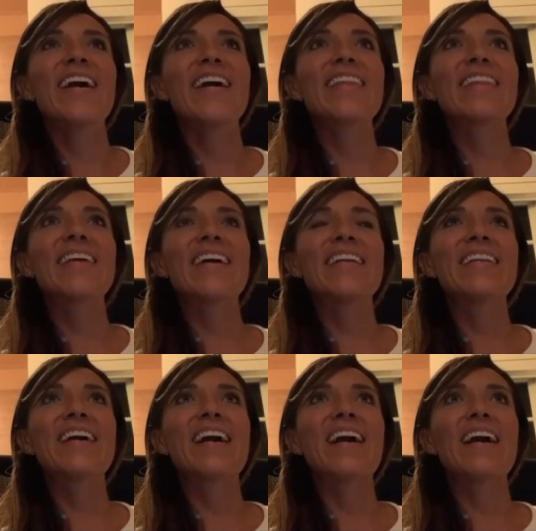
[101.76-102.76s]
and
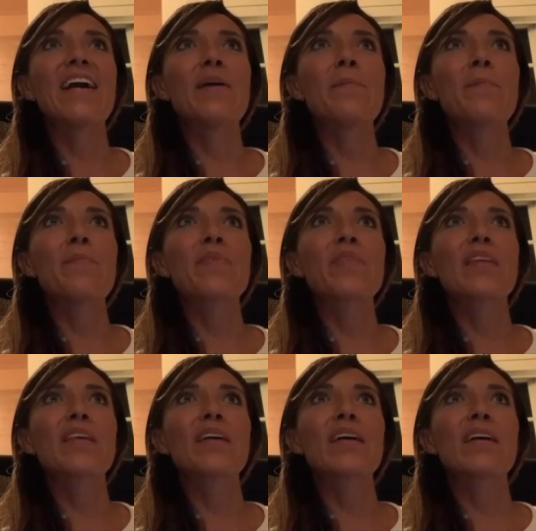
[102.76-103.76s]
then um,
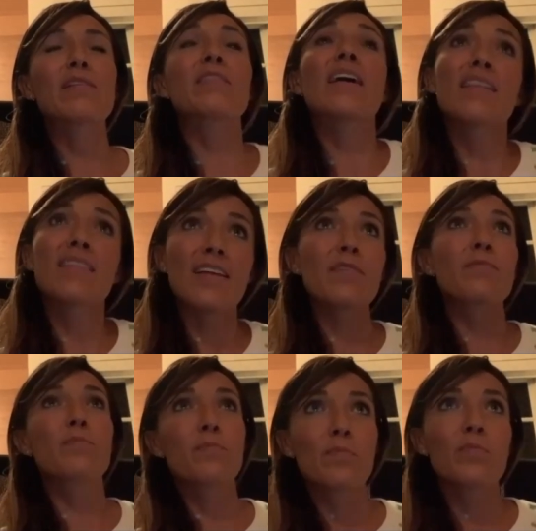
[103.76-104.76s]
and that,
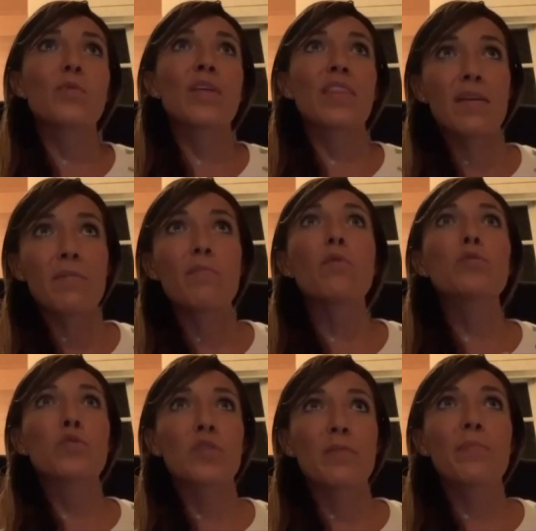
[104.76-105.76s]
that with the
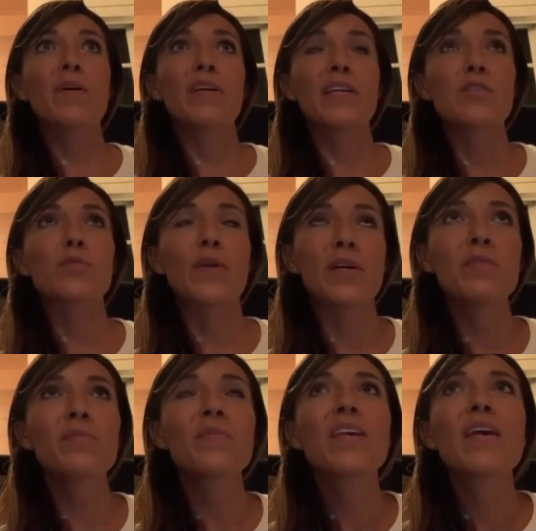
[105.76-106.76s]
emotional part as
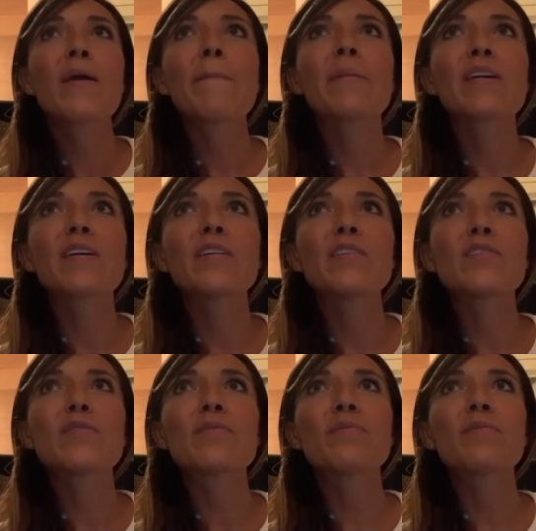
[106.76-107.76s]
well,
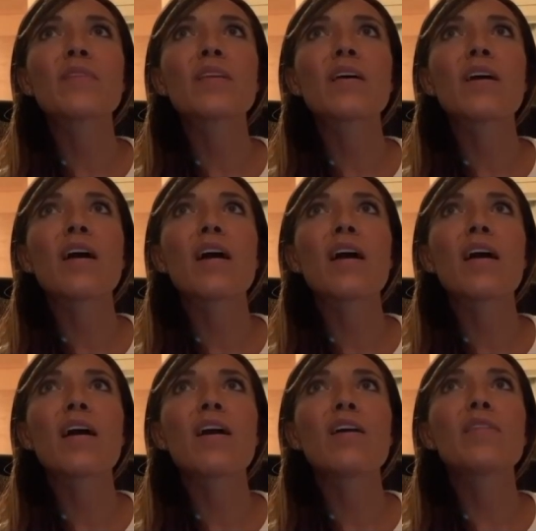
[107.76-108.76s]
because
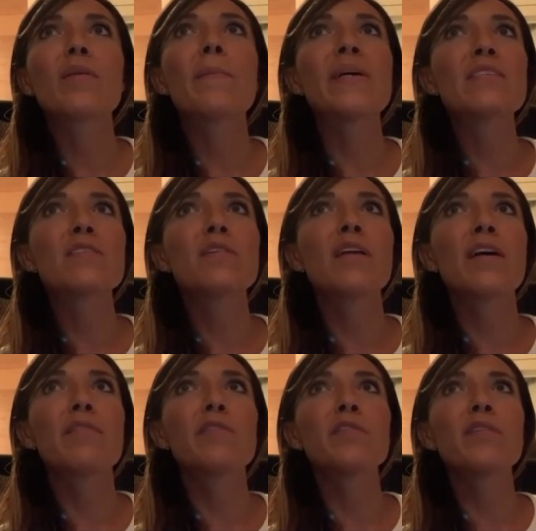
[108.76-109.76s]
on the mental
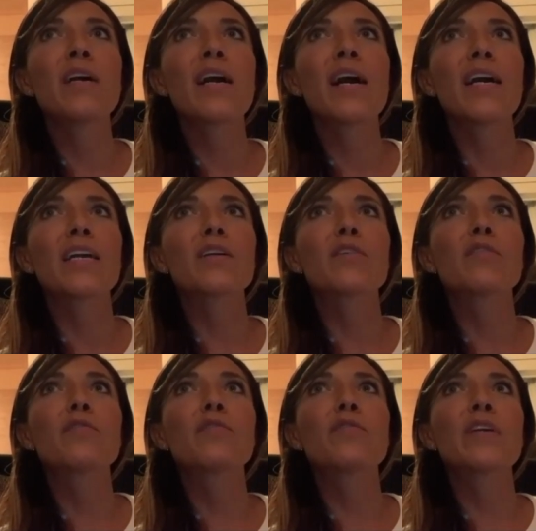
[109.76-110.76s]
level, I
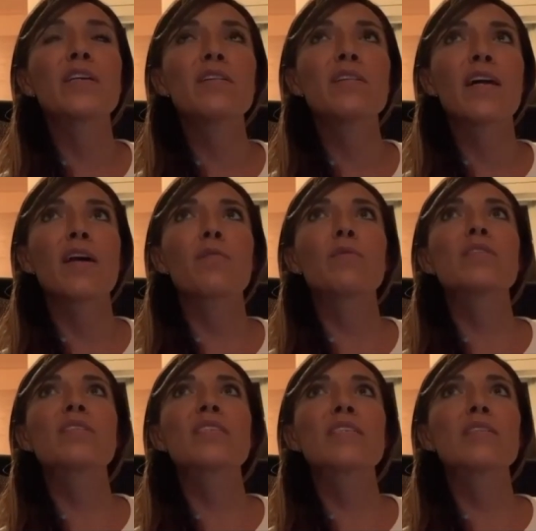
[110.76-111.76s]
could feel that I
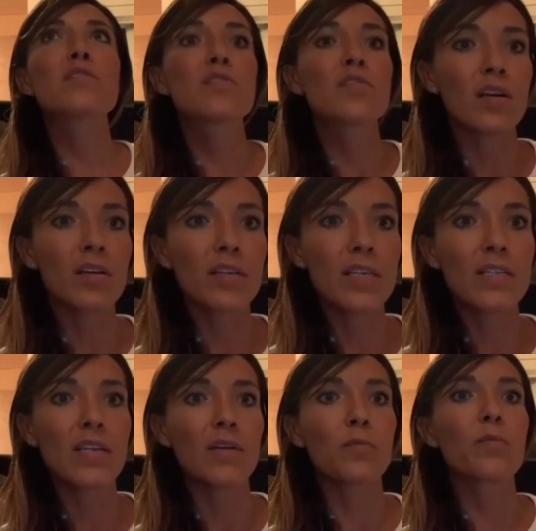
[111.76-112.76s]
was still stuck
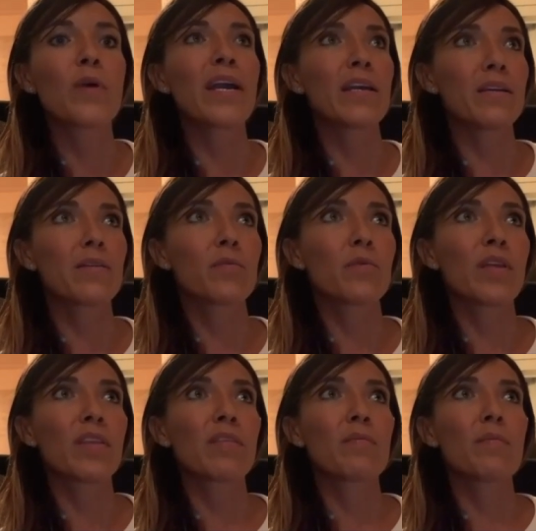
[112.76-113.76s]
in a way
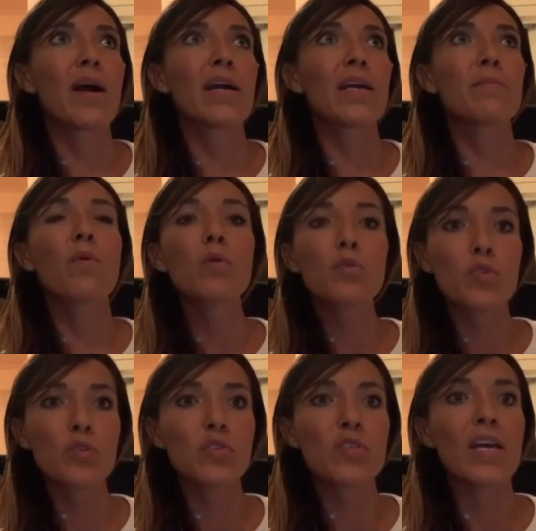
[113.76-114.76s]
with my
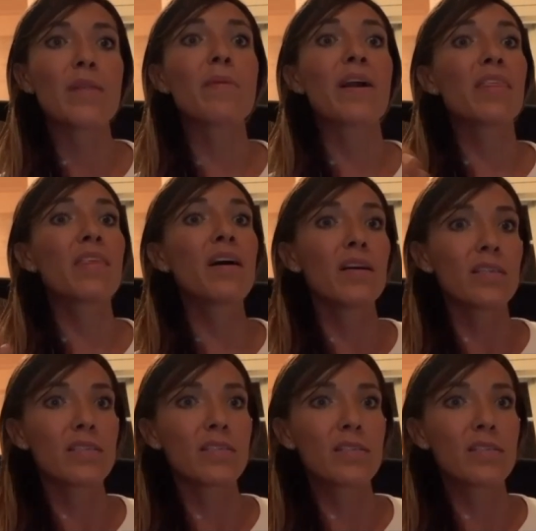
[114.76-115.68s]
emotions and my thoughts